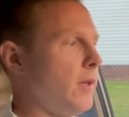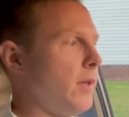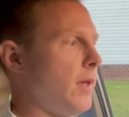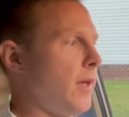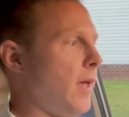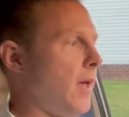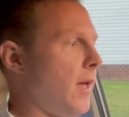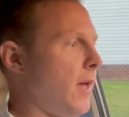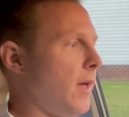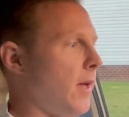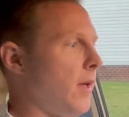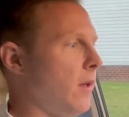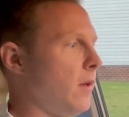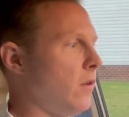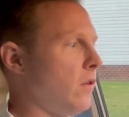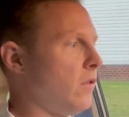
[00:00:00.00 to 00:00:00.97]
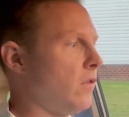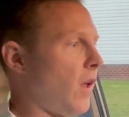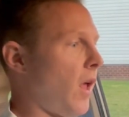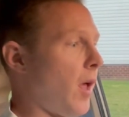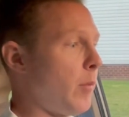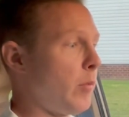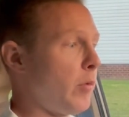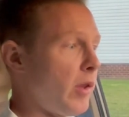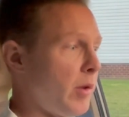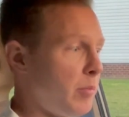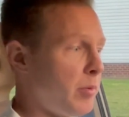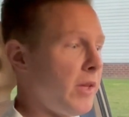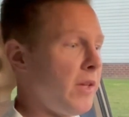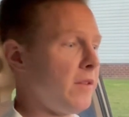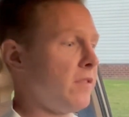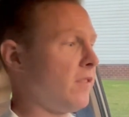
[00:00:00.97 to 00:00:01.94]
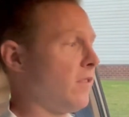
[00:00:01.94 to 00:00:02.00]
and I'm really
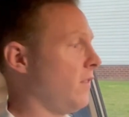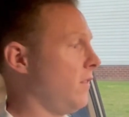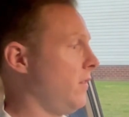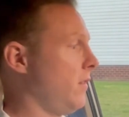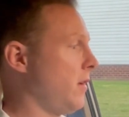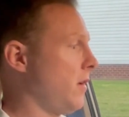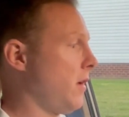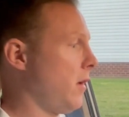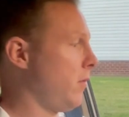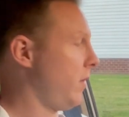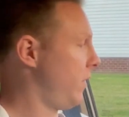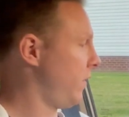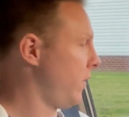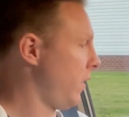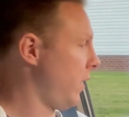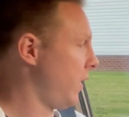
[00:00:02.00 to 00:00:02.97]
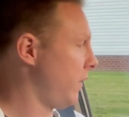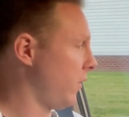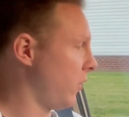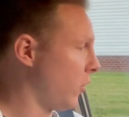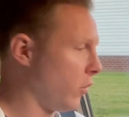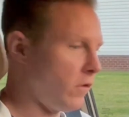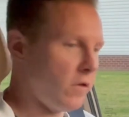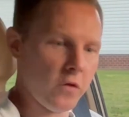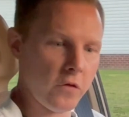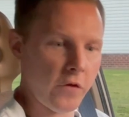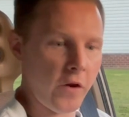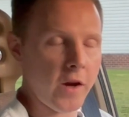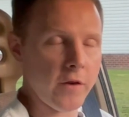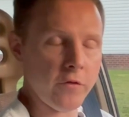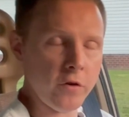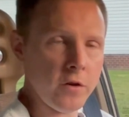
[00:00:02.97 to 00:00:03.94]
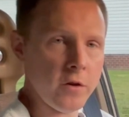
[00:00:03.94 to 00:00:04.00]
pleased. It's a good
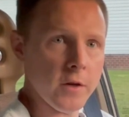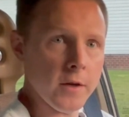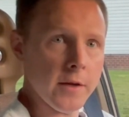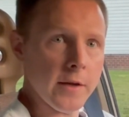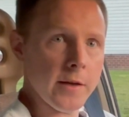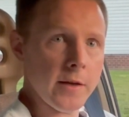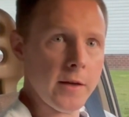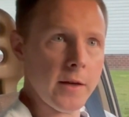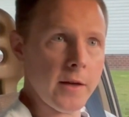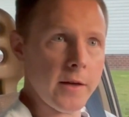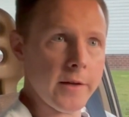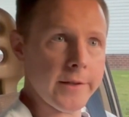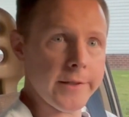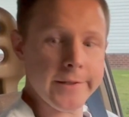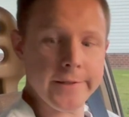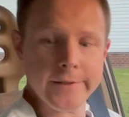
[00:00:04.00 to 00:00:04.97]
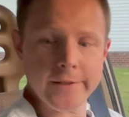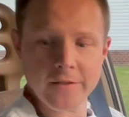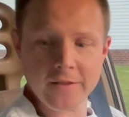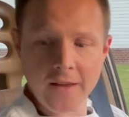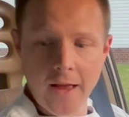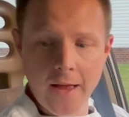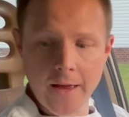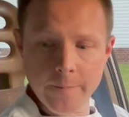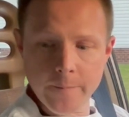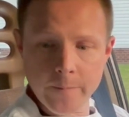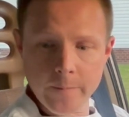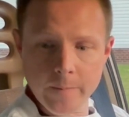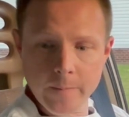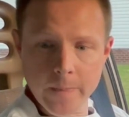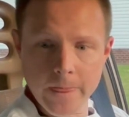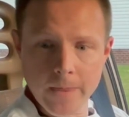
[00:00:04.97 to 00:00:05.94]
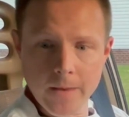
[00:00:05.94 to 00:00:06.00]
Survivor. It's got
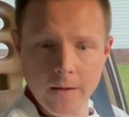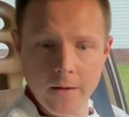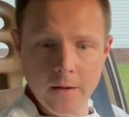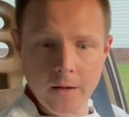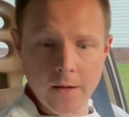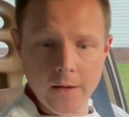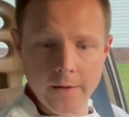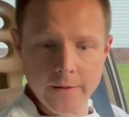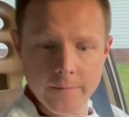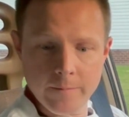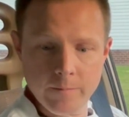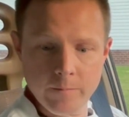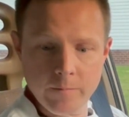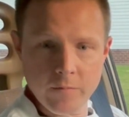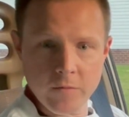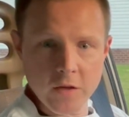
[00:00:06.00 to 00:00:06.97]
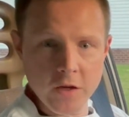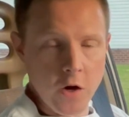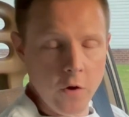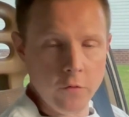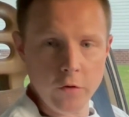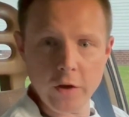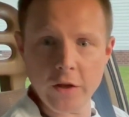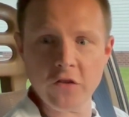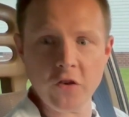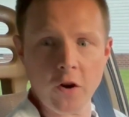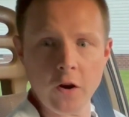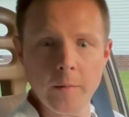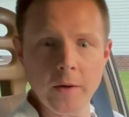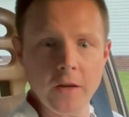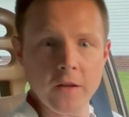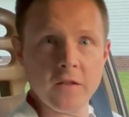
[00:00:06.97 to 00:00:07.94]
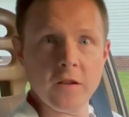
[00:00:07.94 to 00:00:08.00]
a really
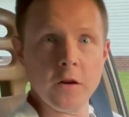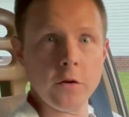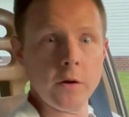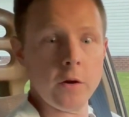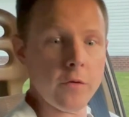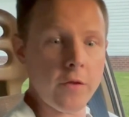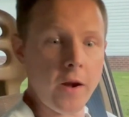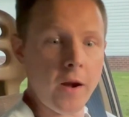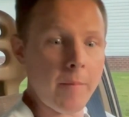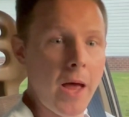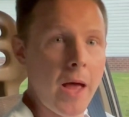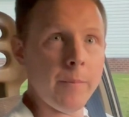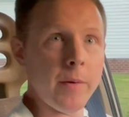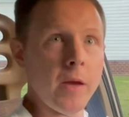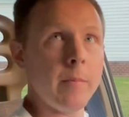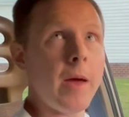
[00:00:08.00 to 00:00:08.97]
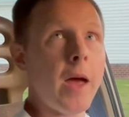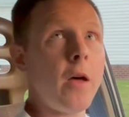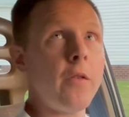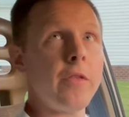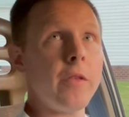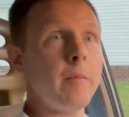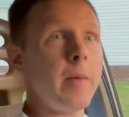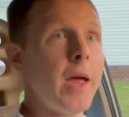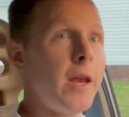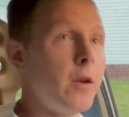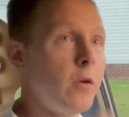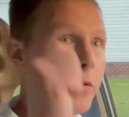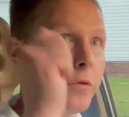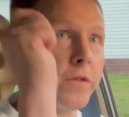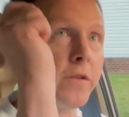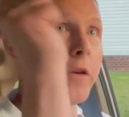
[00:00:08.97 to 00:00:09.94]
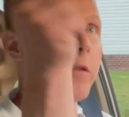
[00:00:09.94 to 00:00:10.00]
charming interior that I'm happy about. The
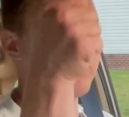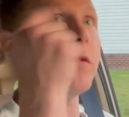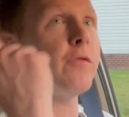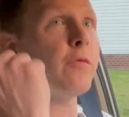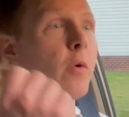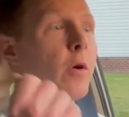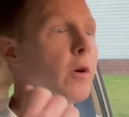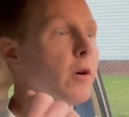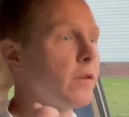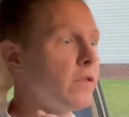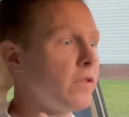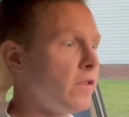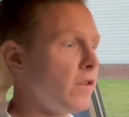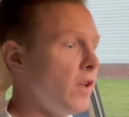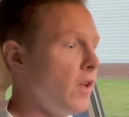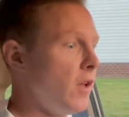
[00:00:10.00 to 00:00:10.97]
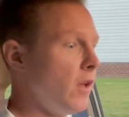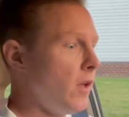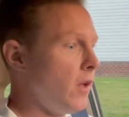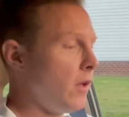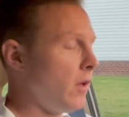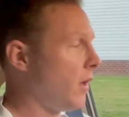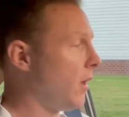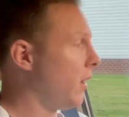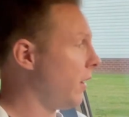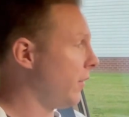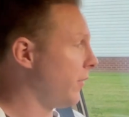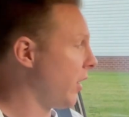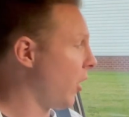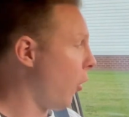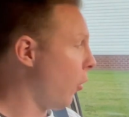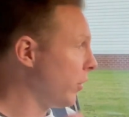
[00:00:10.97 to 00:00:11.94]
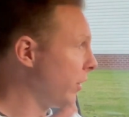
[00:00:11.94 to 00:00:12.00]
manual sunroof works.
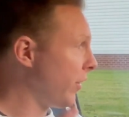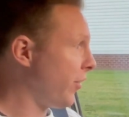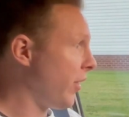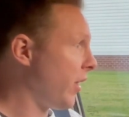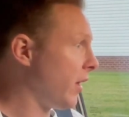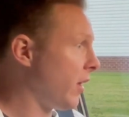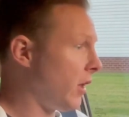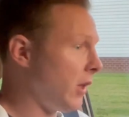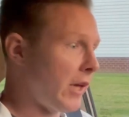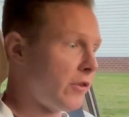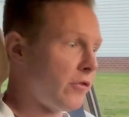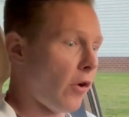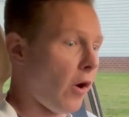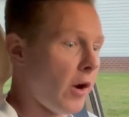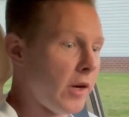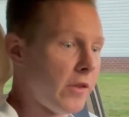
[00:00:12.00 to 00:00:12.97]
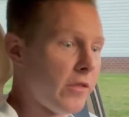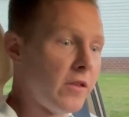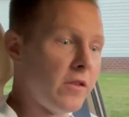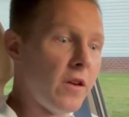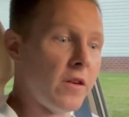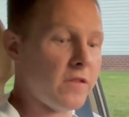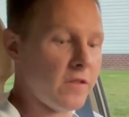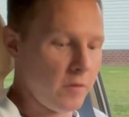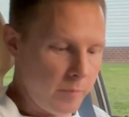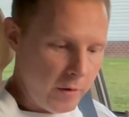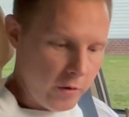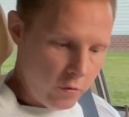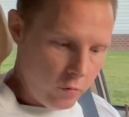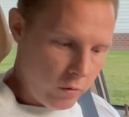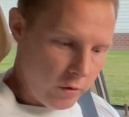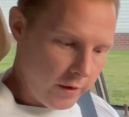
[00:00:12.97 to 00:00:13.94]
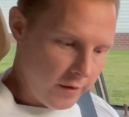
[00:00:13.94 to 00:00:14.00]
The only thing electronic that doesn't appear
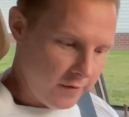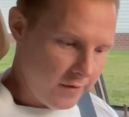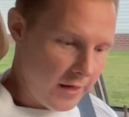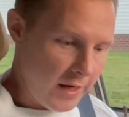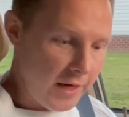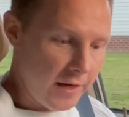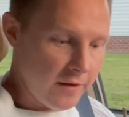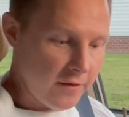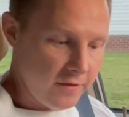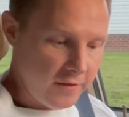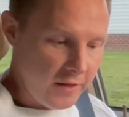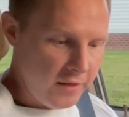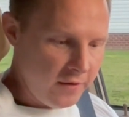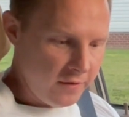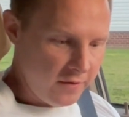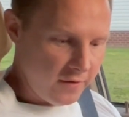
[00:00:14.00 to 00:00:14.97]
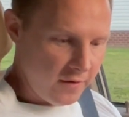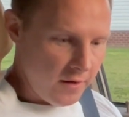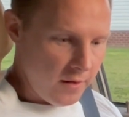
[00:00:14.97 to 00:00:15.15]
to work is the heated seats.